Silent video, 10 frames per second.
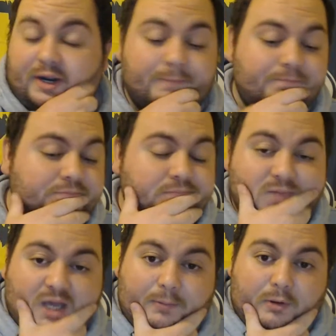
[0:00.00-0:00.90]

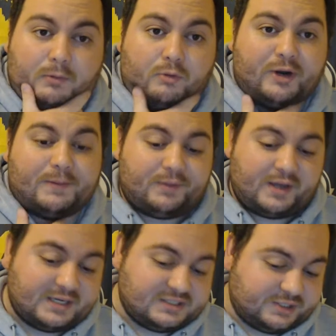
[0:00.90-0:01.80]
a couple of more
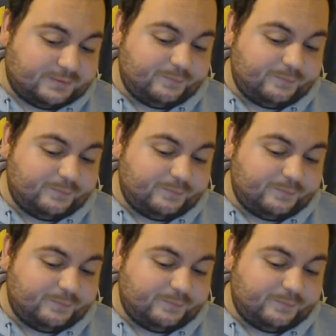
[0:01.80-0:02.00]
replays, and